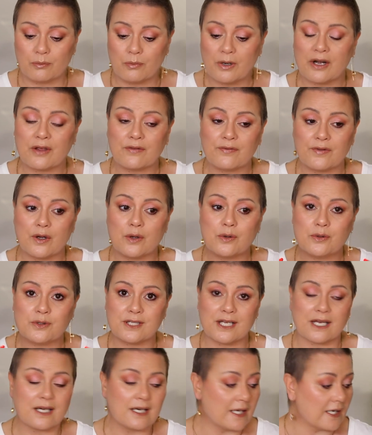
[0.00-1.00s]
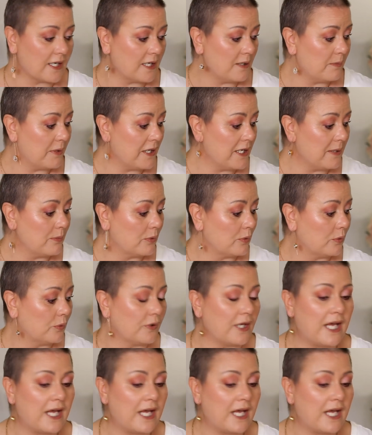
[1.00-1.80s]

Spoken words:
one of those unlucky people